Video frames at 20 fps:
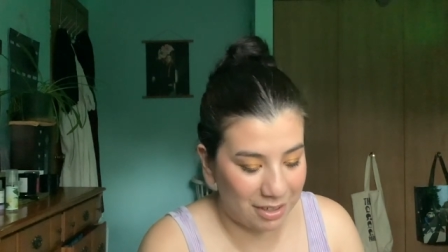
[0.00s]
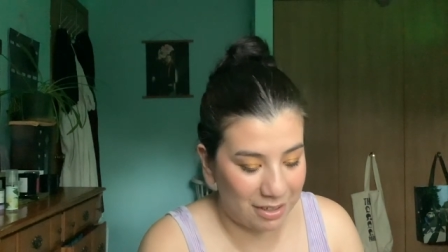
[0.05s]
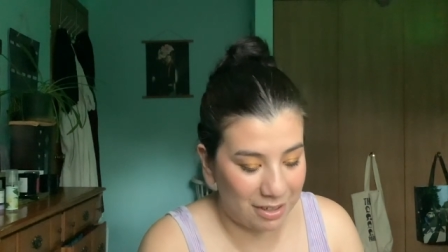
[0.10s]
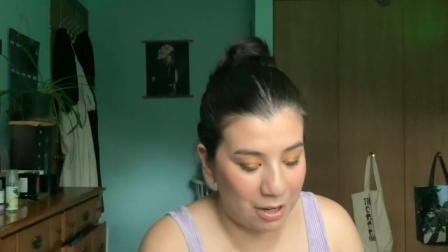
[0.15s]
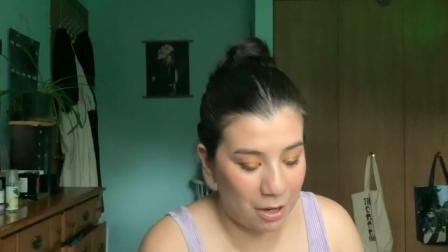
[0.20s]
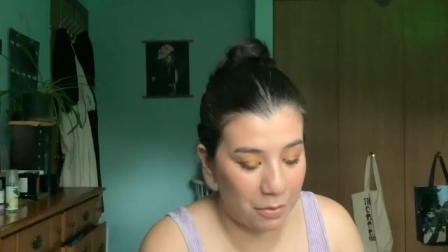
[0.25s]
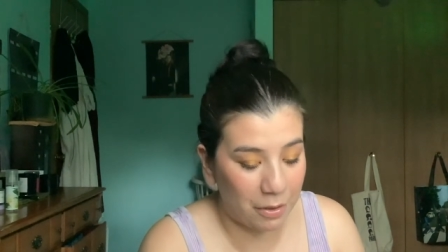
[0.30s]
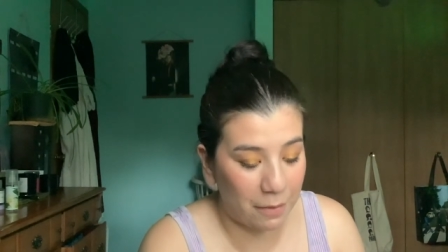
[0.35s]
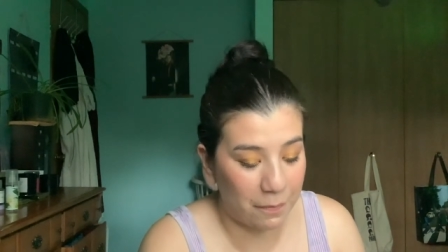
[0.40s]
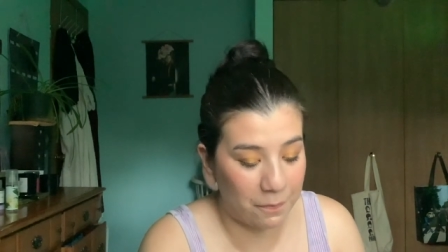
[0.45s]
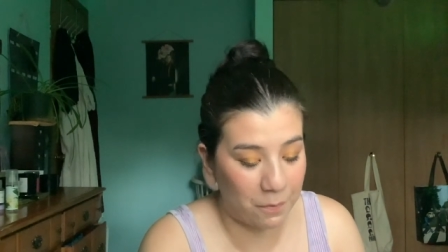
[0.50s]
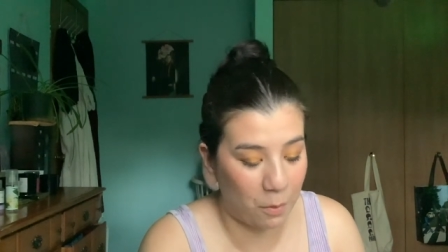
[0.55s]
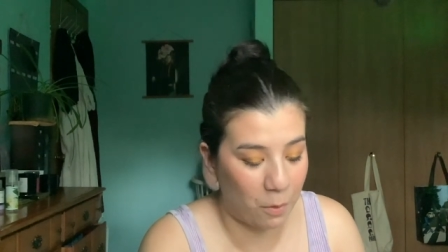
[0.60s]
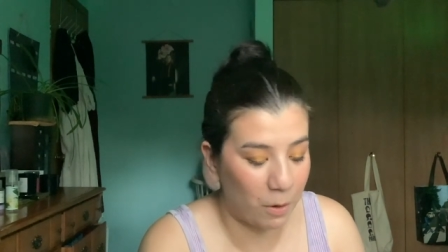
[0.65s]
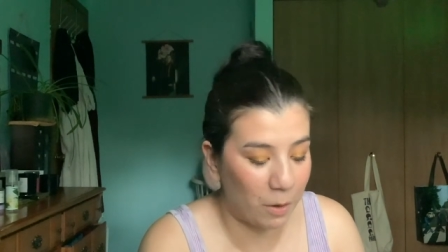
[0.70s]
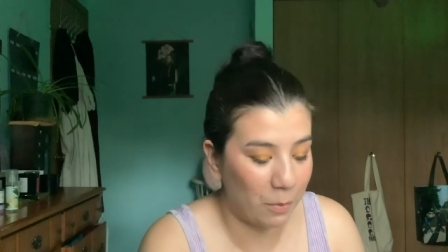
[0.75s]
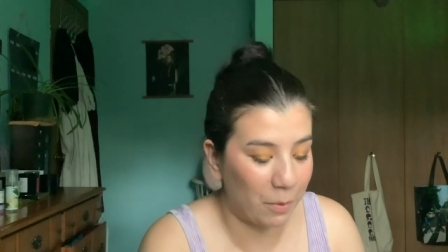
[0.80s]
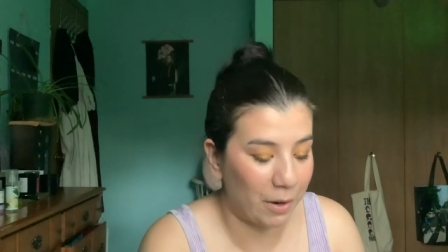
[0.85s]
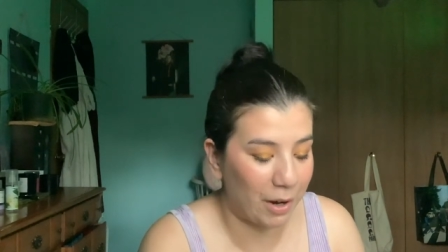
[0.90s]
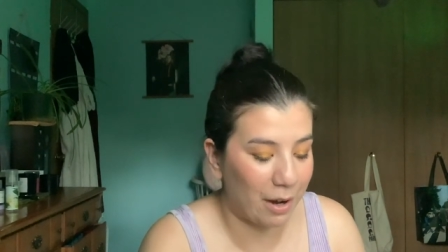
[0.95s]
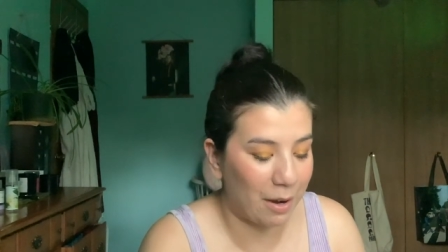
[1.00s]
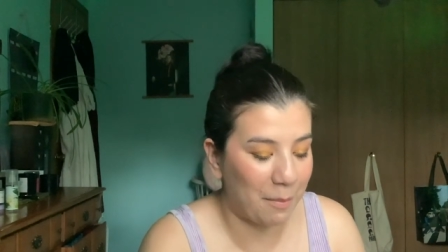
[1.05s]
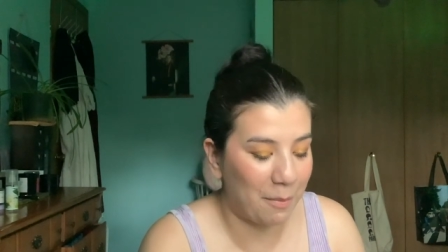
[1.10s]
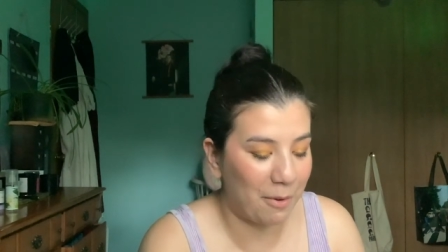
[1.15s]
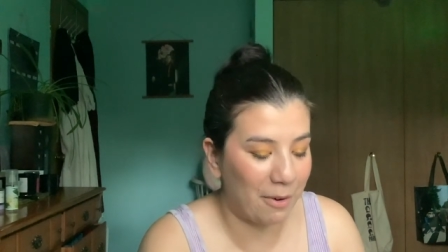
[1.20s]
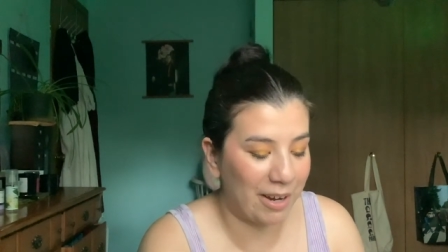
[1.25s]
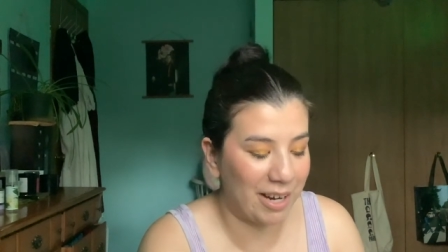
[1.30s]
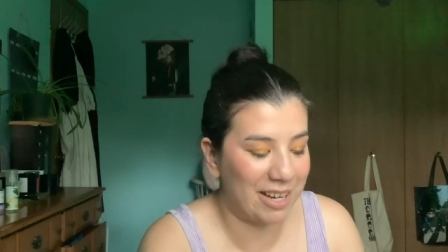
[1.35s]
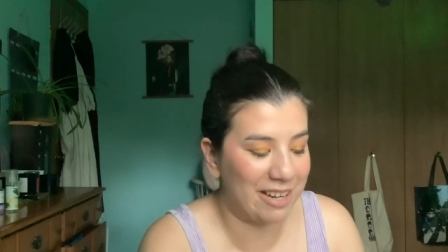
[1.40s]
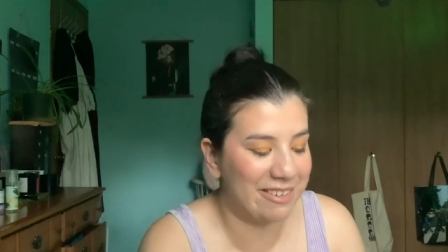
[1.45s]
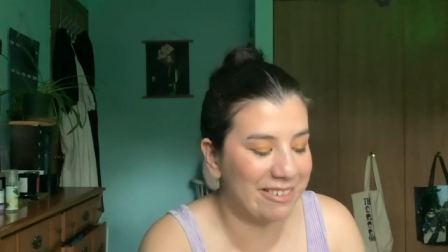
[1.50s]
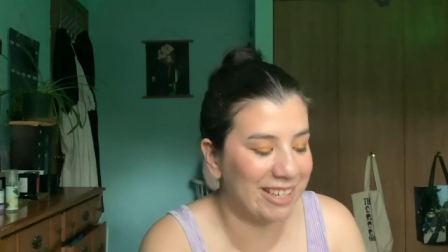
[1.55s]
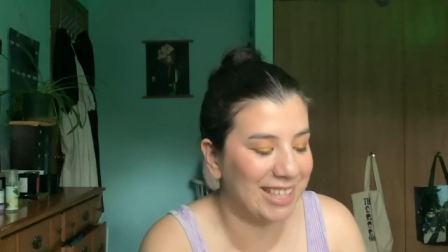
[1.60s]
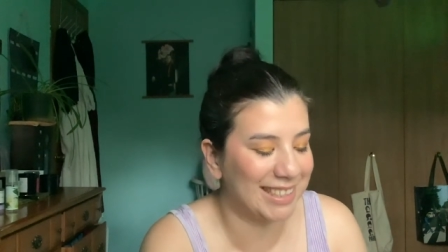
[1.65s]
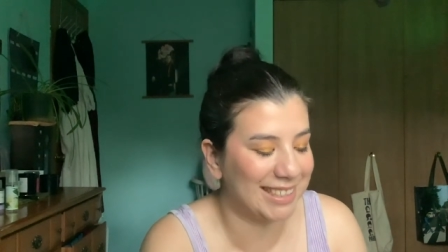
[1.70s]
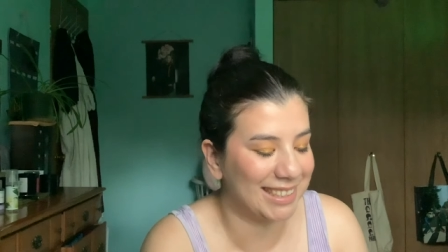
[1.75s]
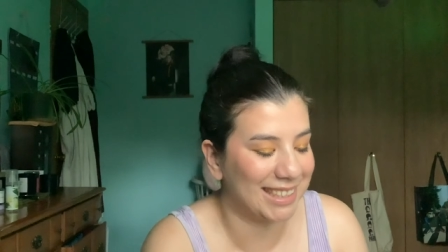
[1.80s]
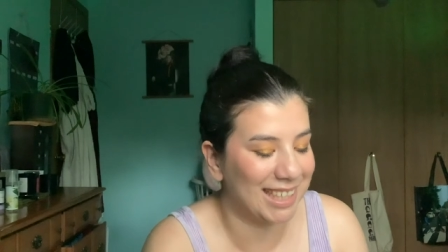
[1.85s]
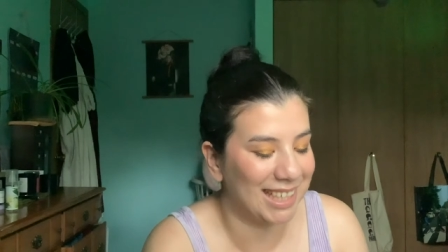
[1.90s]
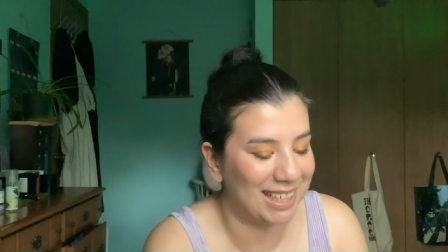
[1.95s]
No, the foreword more
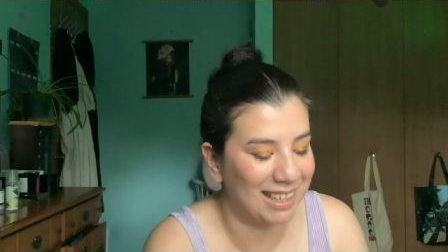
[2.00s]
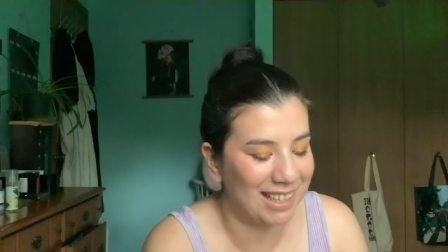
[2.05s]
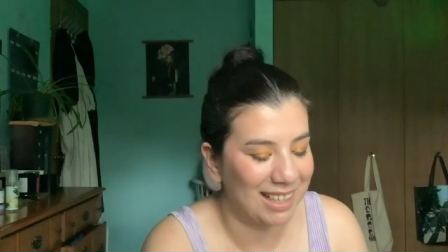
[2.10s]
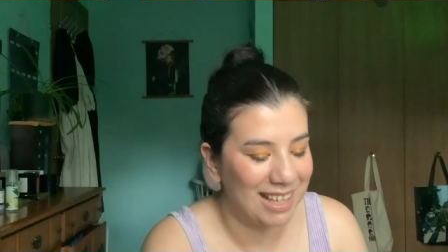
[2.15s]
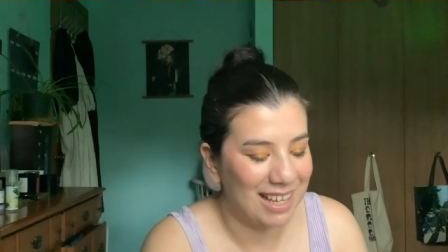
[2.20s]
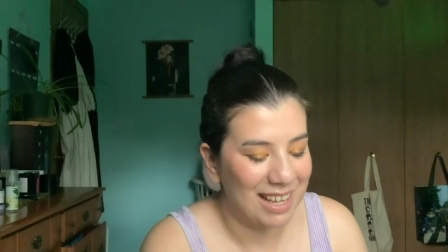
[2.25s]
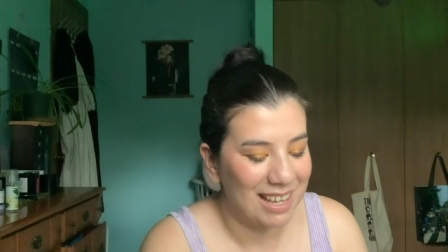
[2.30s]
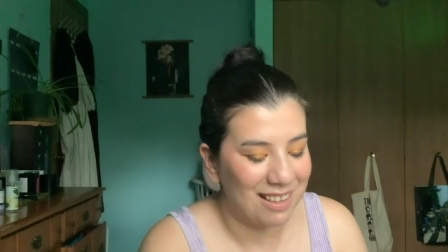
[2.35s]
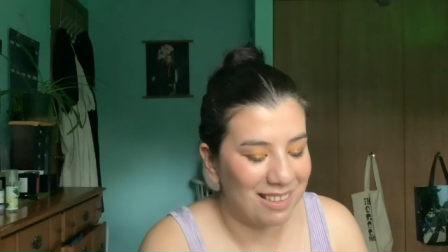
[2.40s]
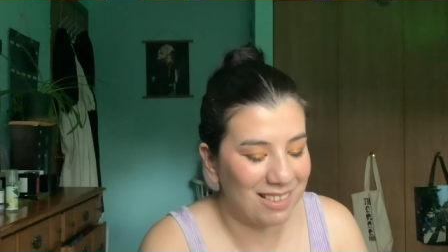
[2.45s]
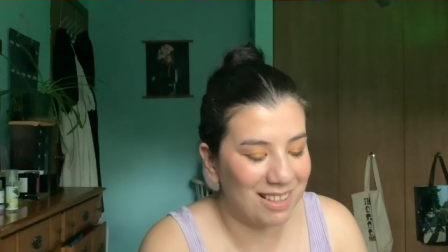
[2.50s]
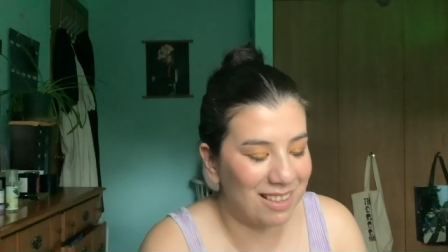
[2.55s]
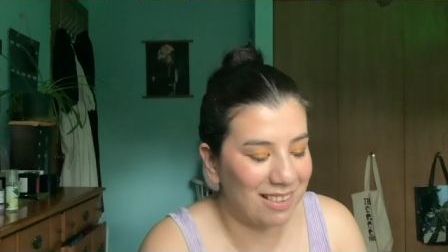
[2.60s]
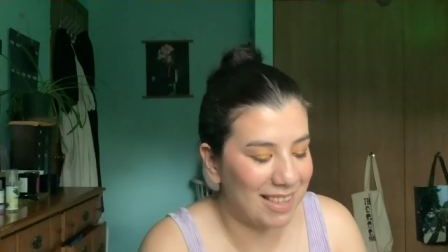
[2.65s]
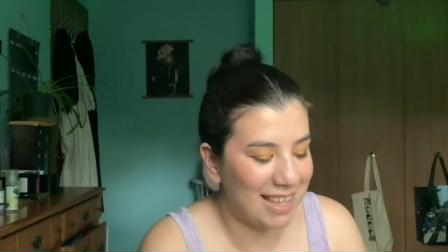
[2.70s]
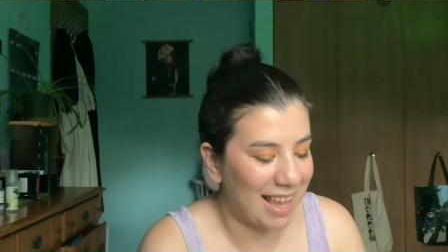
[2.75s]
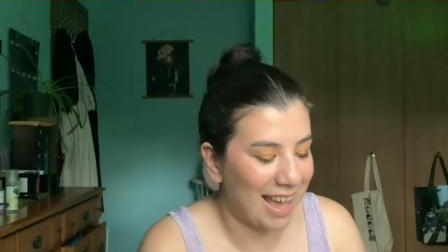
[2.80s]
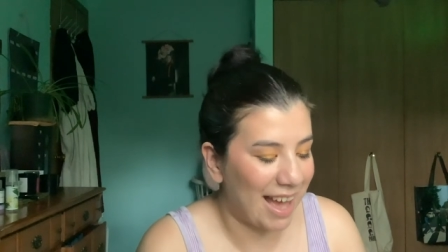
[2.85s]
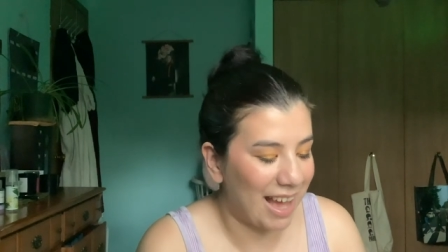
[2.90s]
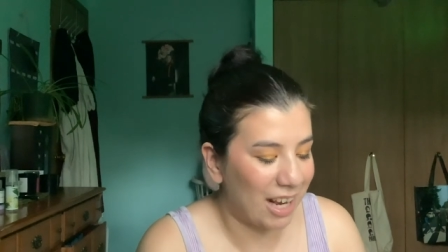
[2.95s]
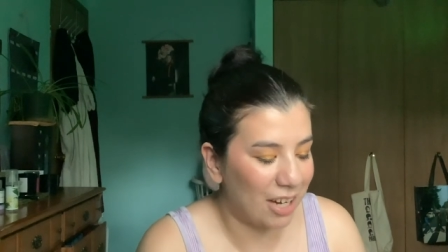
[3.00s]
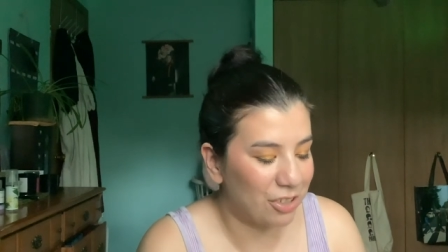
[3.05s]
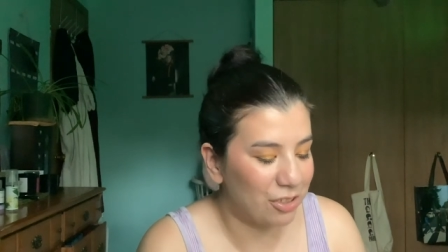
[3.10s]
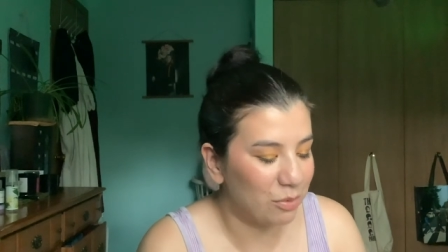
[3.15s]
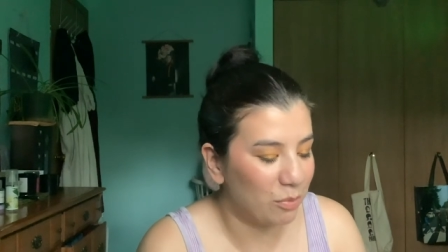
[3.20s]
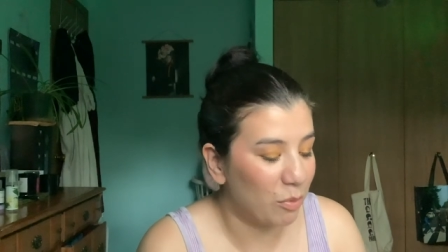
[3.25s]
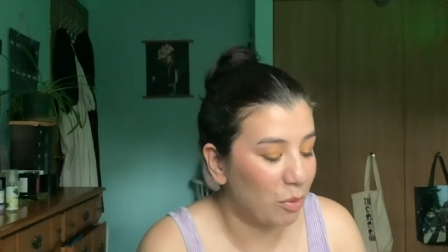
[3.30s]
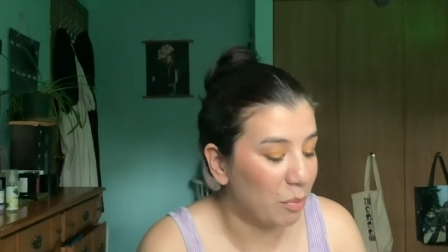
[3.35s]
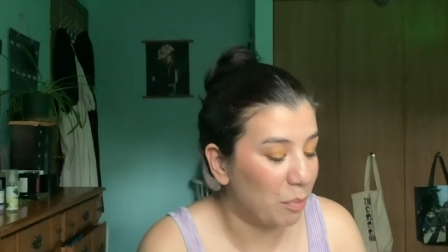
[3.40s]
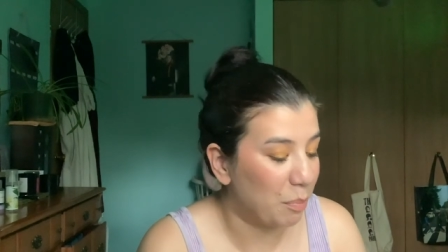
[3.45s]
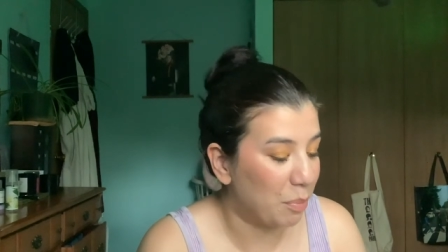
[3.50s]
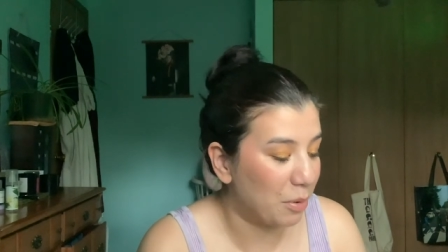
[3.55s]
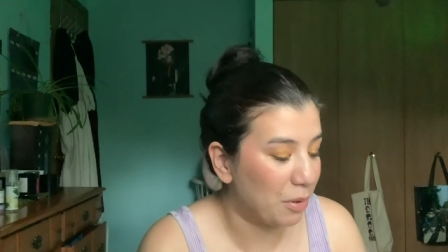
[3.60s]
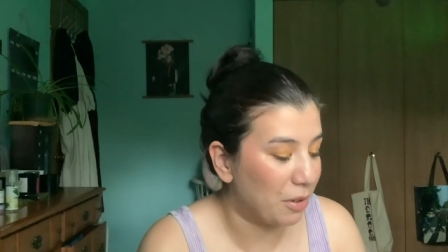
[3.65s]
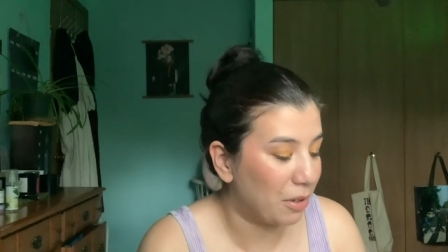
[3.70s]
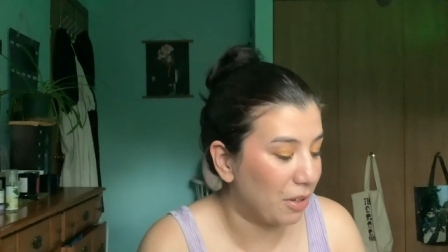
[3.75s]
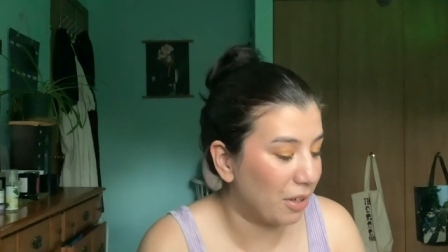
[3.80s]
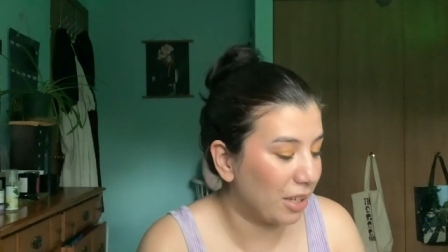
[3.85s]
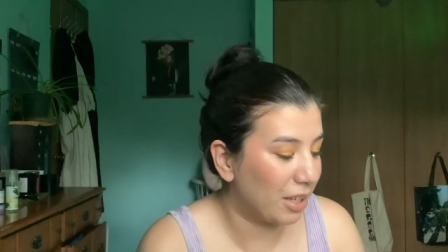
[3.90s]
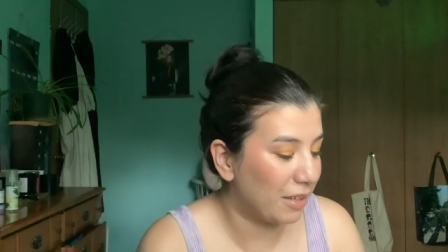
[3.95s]
interesting than the actual
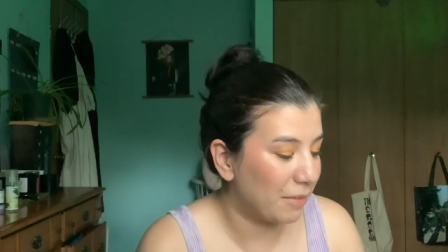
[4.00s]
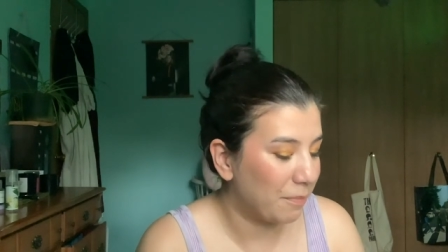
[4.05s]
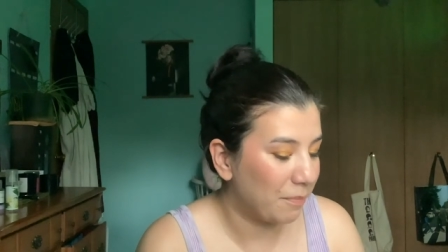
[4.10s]
book.